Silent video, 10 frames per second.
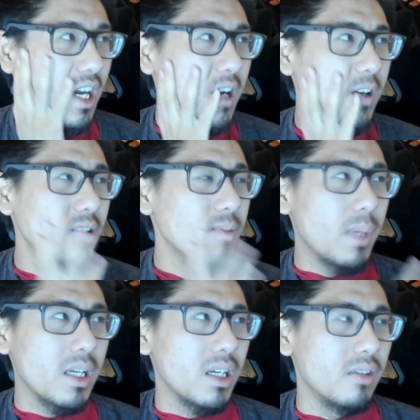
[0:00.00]
out of
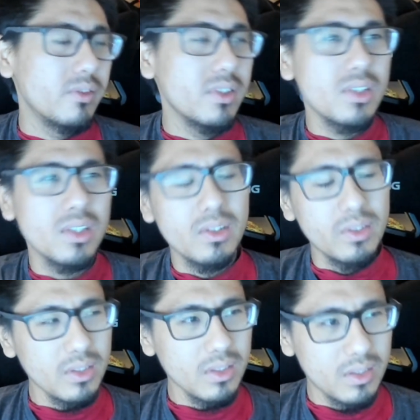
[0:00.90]
my comfort
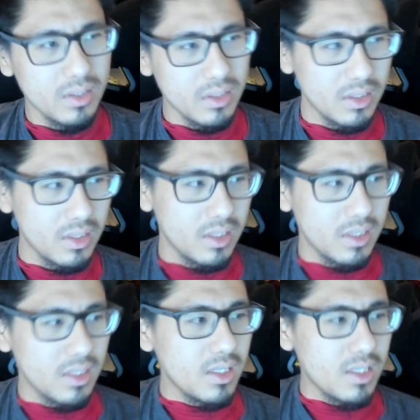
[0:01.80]
zone
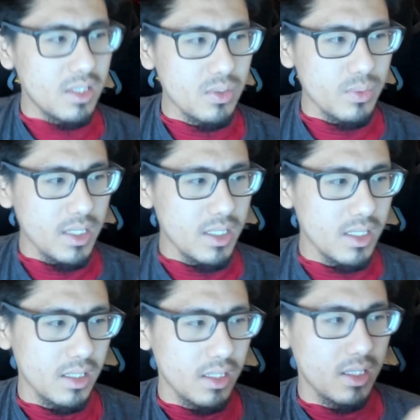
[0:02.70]
this week
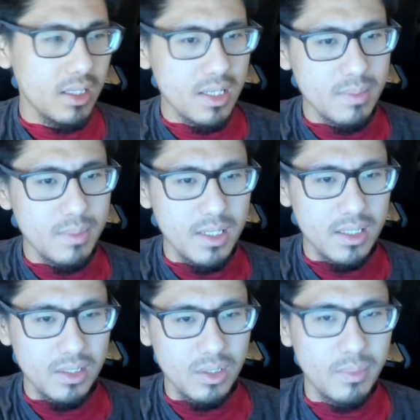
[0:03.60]
has
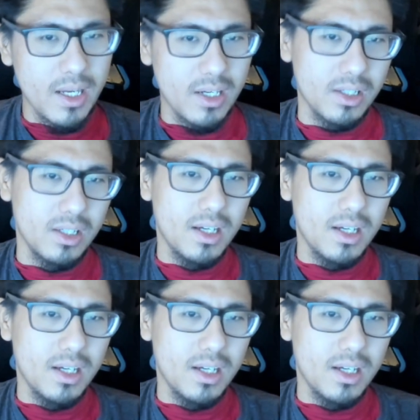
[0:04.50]
been no better.